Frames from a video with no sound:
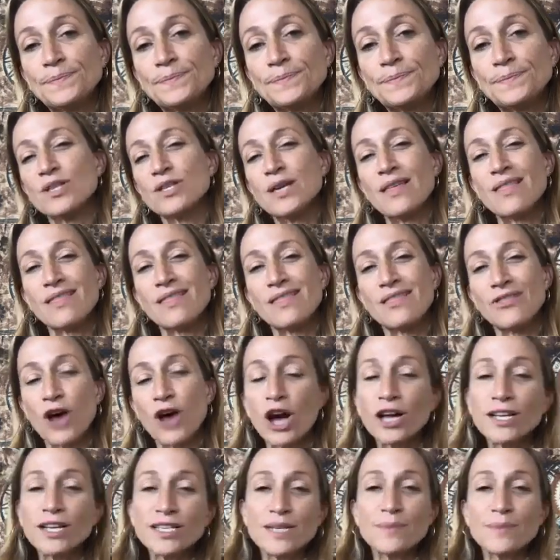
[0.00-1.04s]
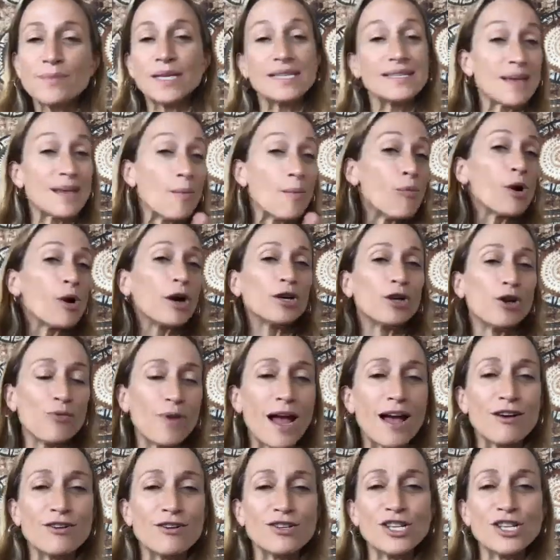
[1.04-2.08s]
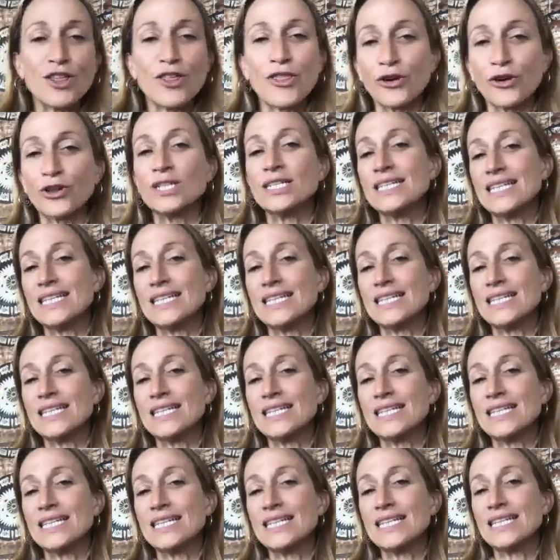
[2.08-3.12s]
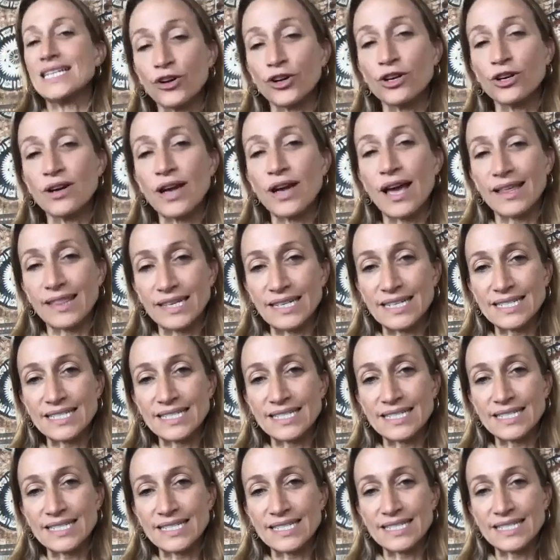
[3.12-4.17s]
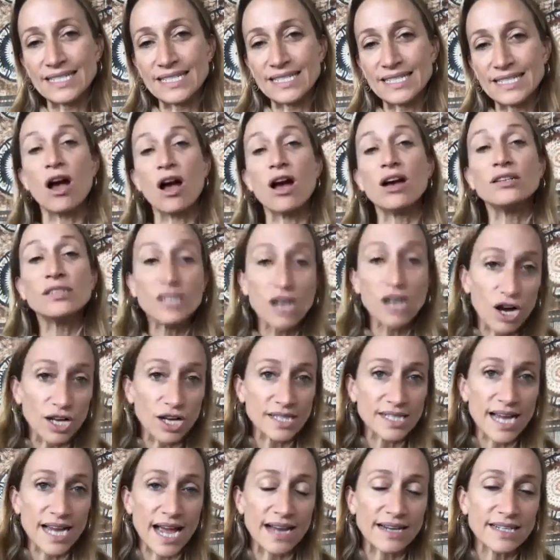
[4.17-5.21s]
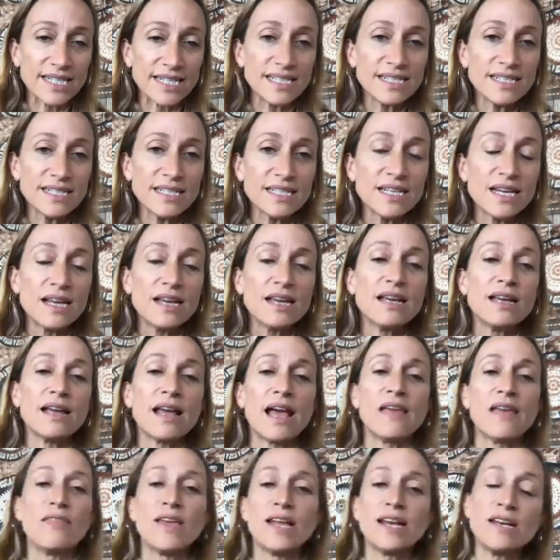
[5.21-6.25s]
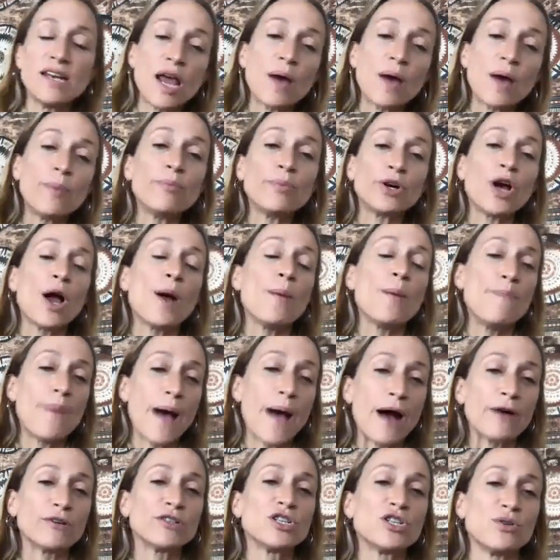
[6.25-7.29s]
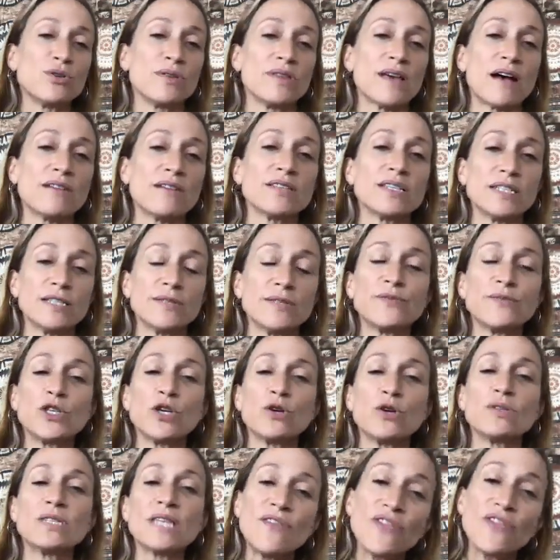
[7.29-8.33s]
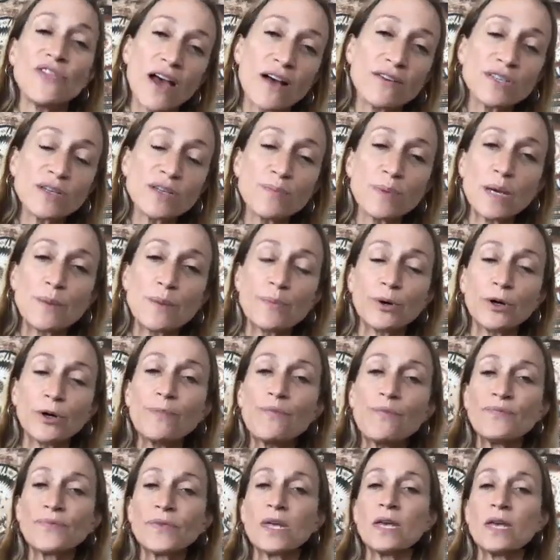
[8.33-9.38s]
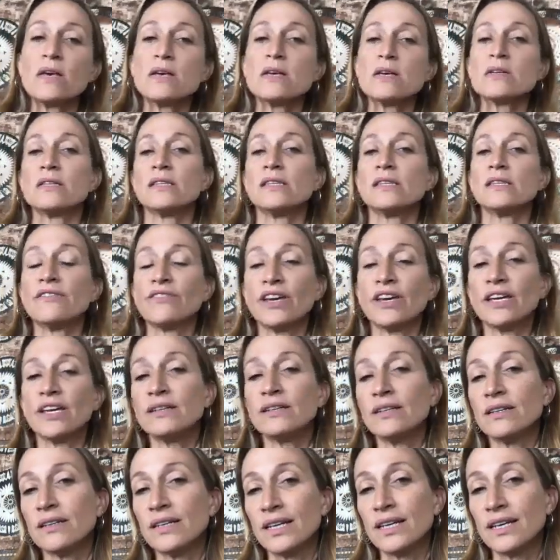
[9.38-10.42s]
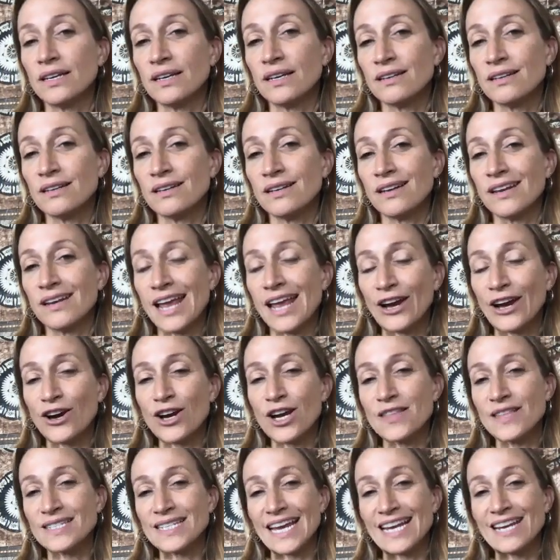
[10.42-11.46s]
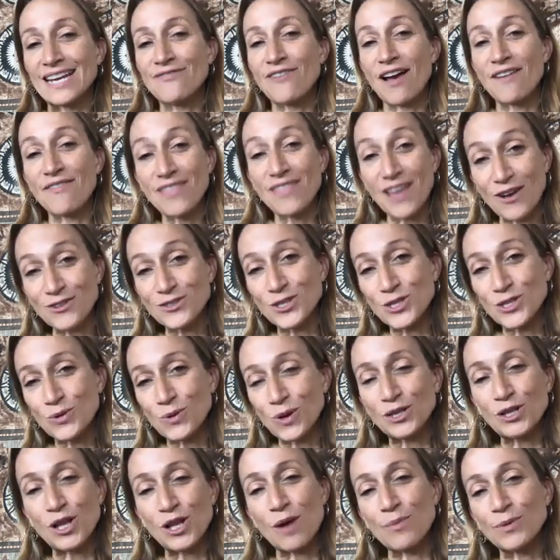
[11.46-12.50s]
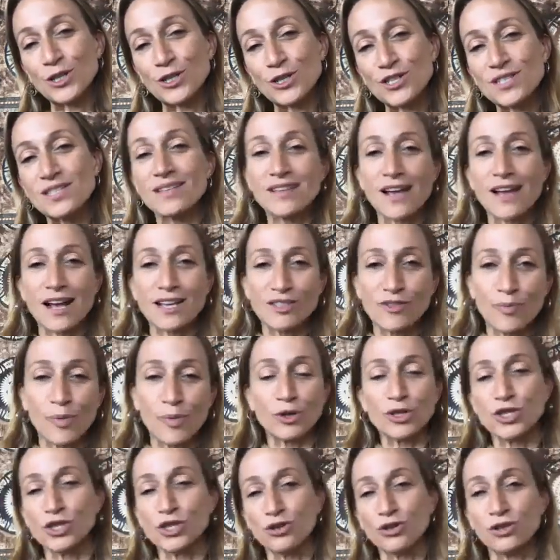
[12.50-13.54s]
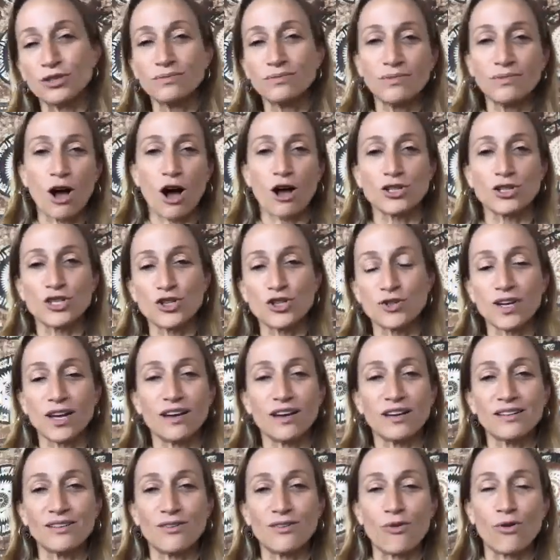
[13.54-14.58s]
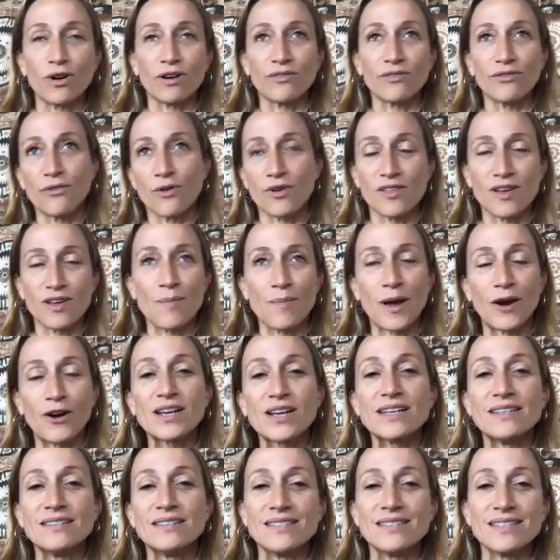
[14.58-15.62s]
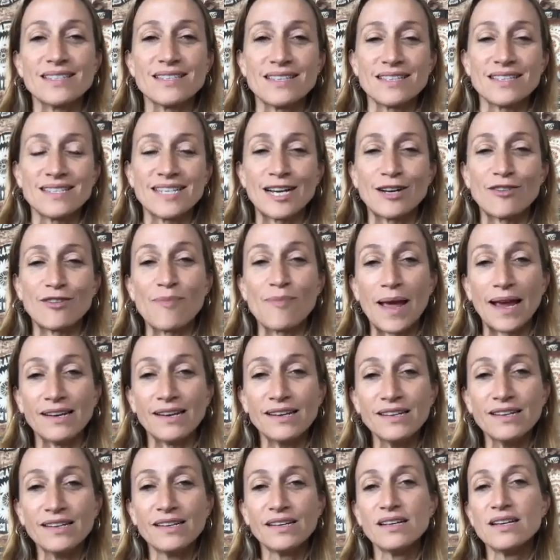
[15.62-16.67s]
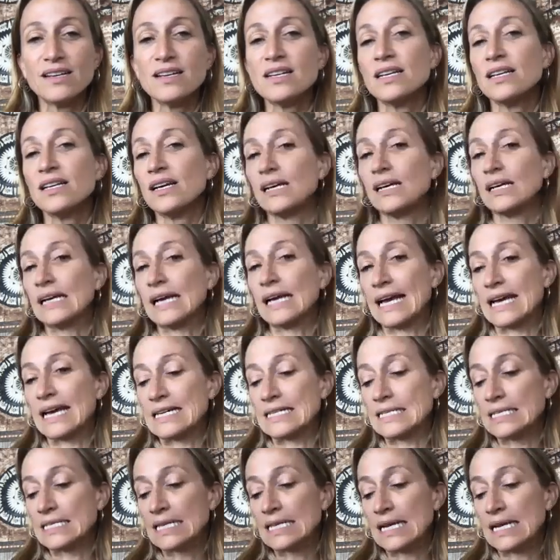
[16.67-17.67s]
there's thought to be somewhere around 13 other ethnicities that are uncontacted, and they number about 2,000. So 7,000 people living in an area that's 85,000 square kilometers, the size of Portugal, Austria, or for the Americans, the state of Maine. And